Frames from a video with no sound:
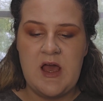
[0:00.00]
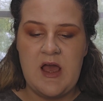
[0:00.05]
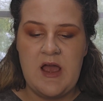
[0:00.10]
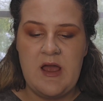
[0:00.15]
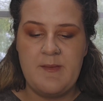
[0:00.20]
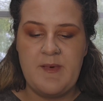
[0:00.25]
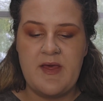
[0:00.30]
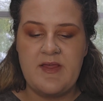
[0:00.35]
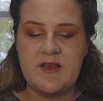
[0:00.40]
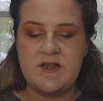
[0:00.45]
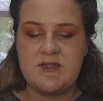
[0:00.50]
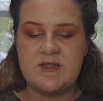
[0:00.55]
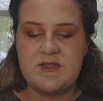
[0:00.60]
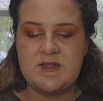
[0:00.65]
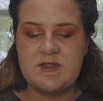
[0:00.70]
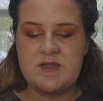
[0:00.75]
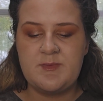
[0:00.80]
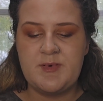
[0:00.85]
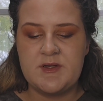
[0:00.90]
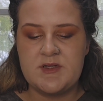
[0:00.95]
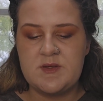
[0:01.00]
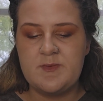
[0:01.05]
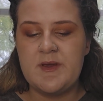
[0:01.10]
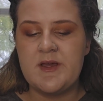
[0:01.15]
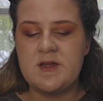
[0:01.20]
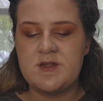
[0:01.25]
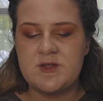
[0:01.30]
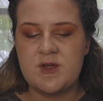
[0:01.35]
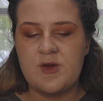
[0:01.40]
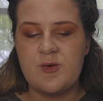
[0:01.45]
This is supposed to be
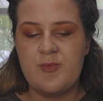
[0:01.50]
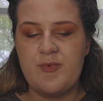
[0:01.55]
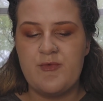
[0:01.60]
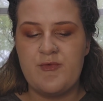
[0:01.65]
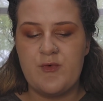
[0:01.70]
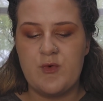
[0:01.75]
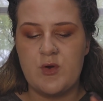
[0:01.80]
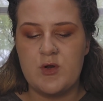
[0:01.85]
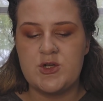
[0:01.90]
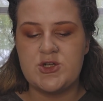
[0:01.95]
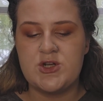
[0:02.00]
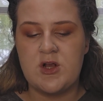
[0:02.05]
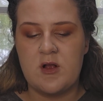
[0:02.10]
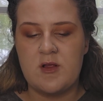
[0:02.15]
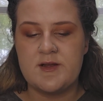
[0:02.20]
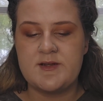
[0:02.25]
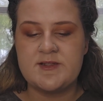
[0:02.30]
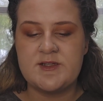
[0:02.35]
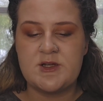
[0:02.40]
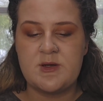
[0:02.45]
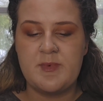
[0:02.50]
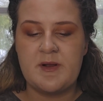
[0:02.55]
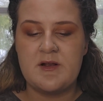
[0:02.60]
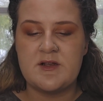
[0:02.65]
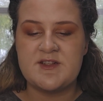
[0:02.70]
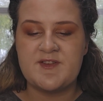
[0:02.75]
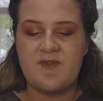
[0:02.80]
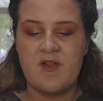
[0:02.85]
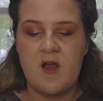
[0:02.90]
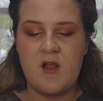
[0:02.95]
a dupe for Charlotte
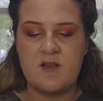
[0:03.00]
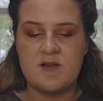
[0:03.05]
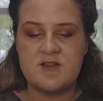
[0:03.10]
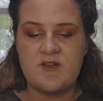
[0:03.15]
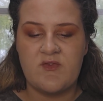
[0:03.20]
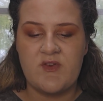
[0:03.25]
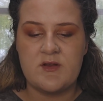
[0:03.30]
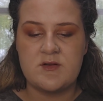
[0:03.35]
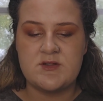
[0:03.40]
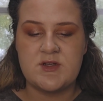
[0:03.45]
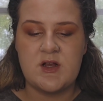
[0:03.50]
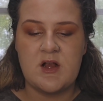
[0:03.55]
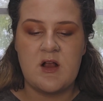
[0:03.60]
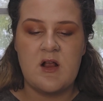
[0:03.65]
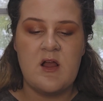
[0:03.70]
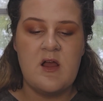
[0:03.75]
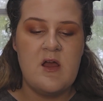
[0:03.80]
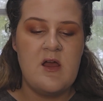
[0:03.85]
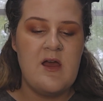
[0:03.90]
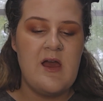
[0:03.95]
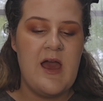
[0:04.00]
Tilbury's Flawless Filter.